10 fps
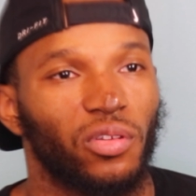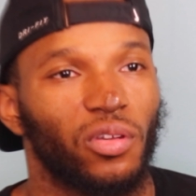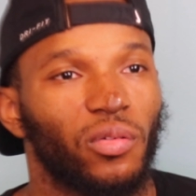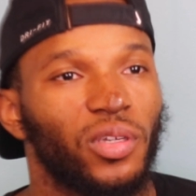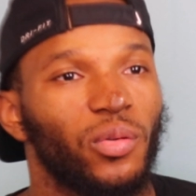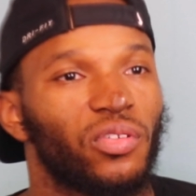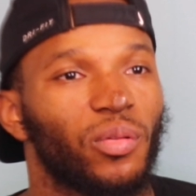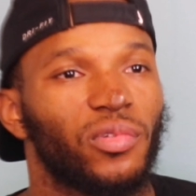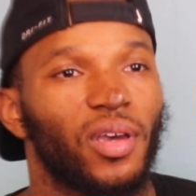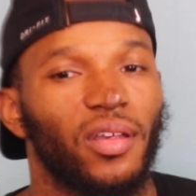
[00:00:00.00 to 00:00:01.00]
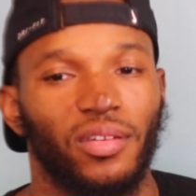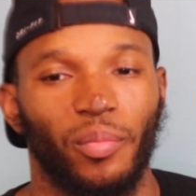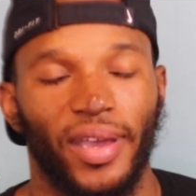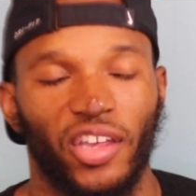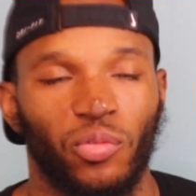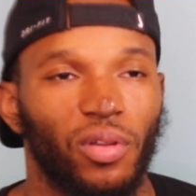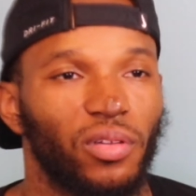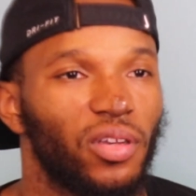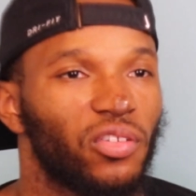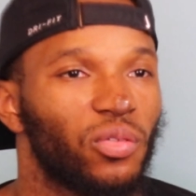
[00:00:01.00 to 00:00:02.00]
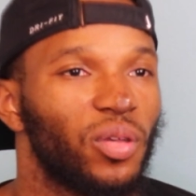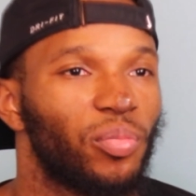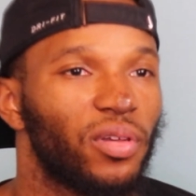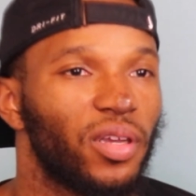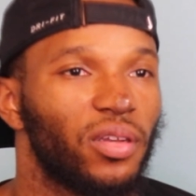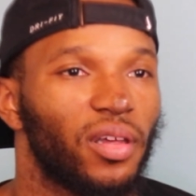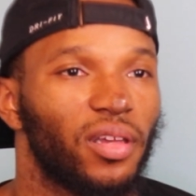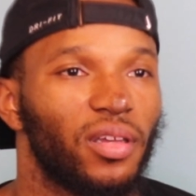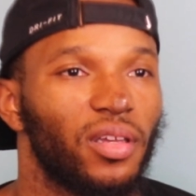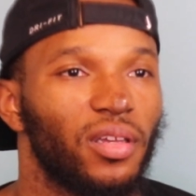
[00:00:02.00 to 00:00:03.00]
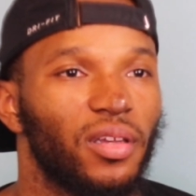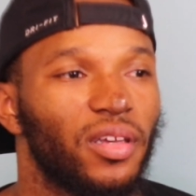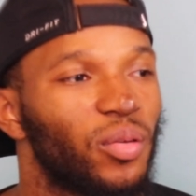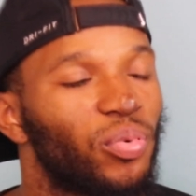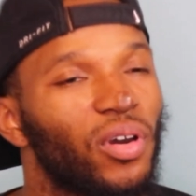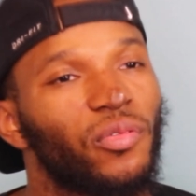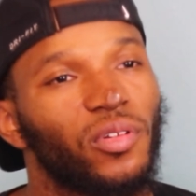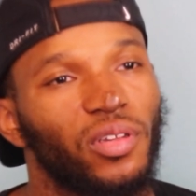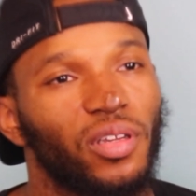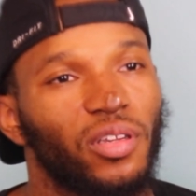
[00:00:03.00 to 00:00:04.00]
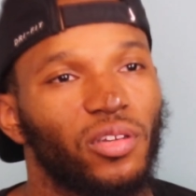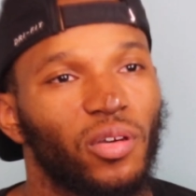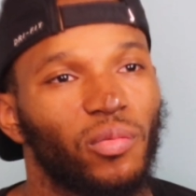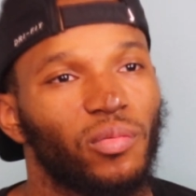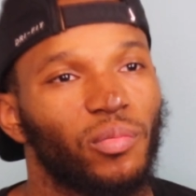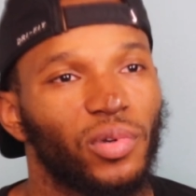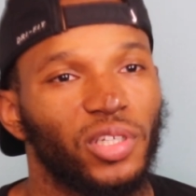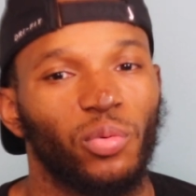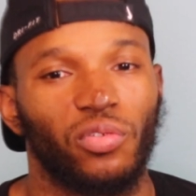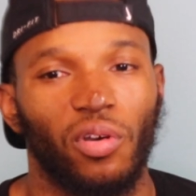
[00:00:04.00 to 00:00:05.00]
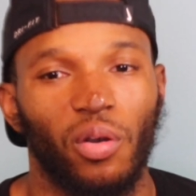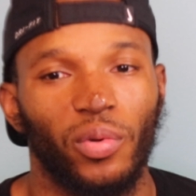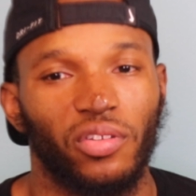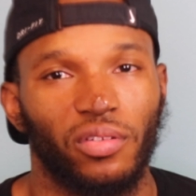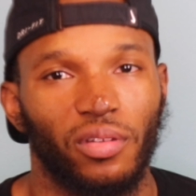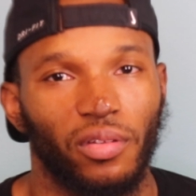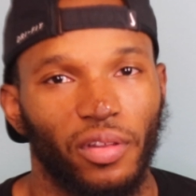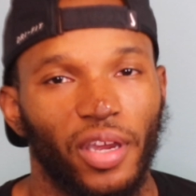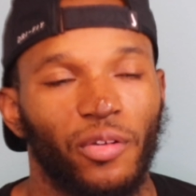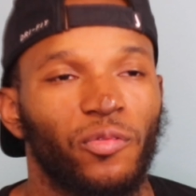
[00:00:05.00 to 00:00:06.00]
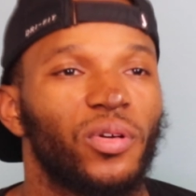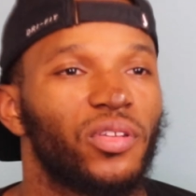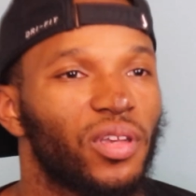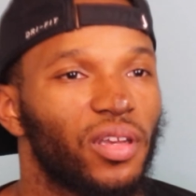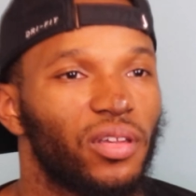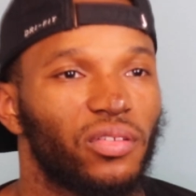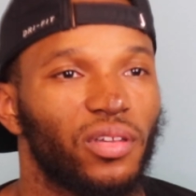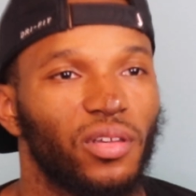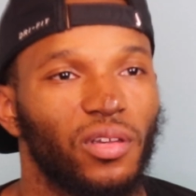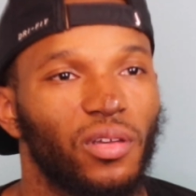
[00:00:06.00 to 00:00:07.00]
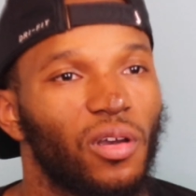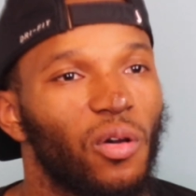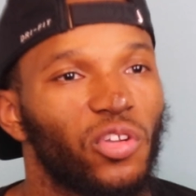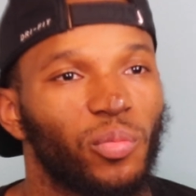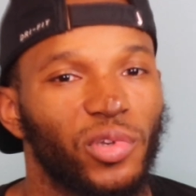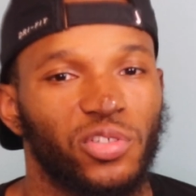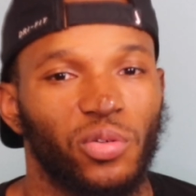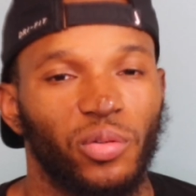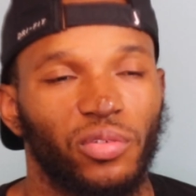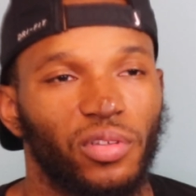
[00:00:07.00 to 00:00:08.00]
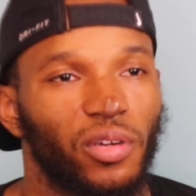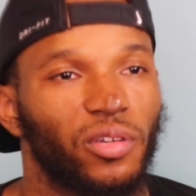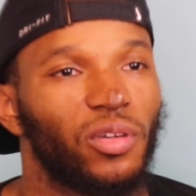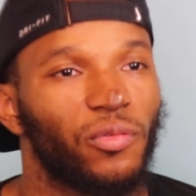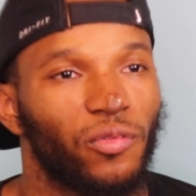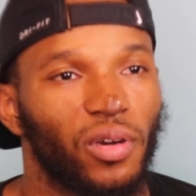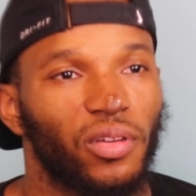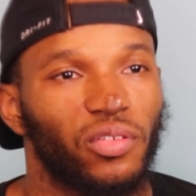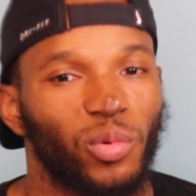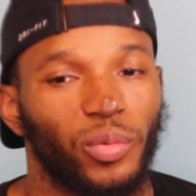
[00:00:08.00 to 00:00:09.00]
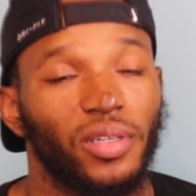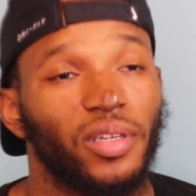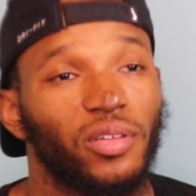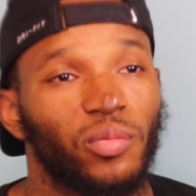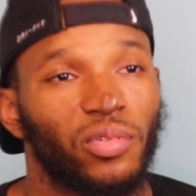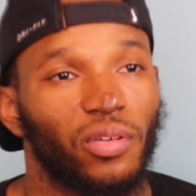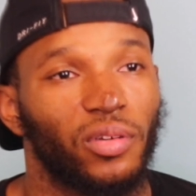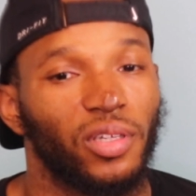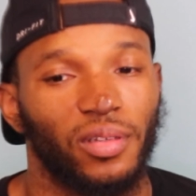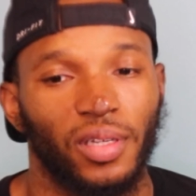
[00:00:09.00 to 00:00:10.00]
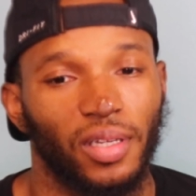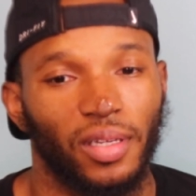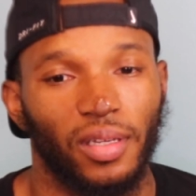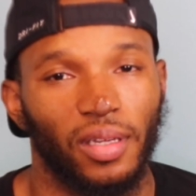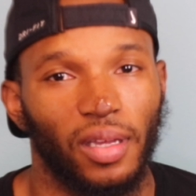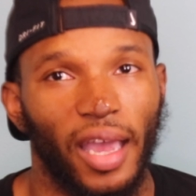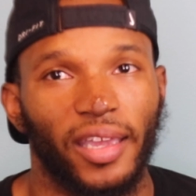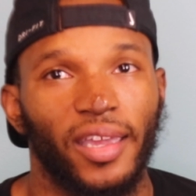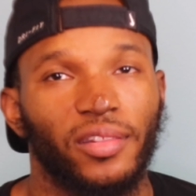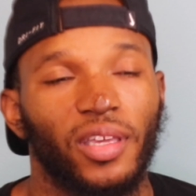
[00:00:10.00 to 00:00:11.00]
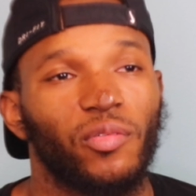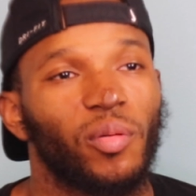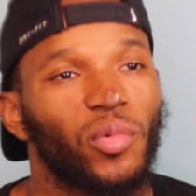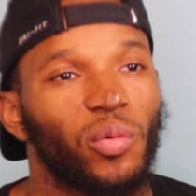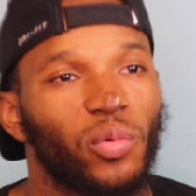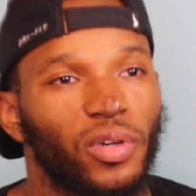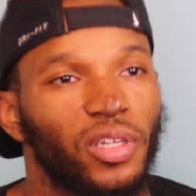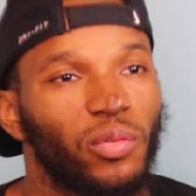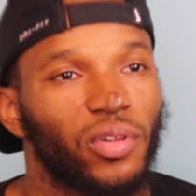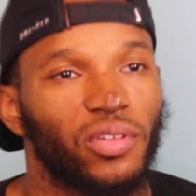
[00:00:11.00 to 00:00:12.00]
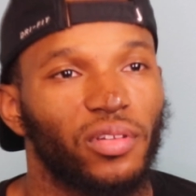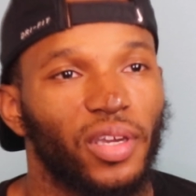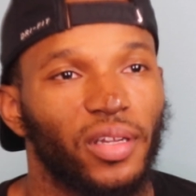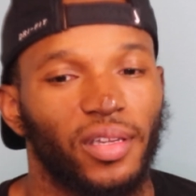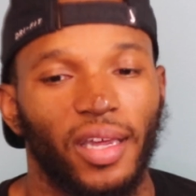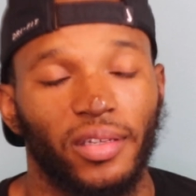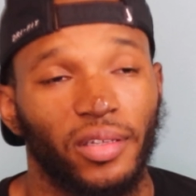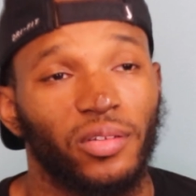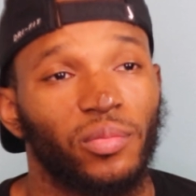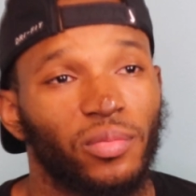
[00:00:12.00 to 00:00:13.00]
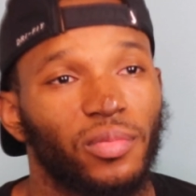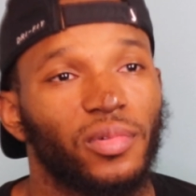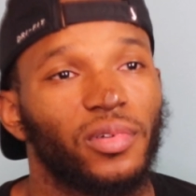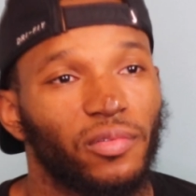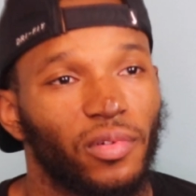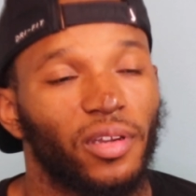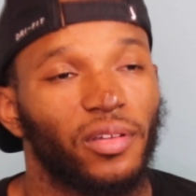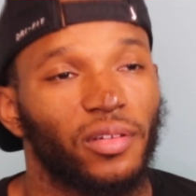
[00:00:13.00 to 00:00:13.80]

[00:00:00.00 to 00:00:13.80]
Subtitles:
or, you know, he was sometimes in the basketball league, so he played like in the Puffer League, you know. But he was always there for his kids. Always made sure he was there, you know, for us when we need him. So I can't think of a moment where he wasn't there that I needed him. Right.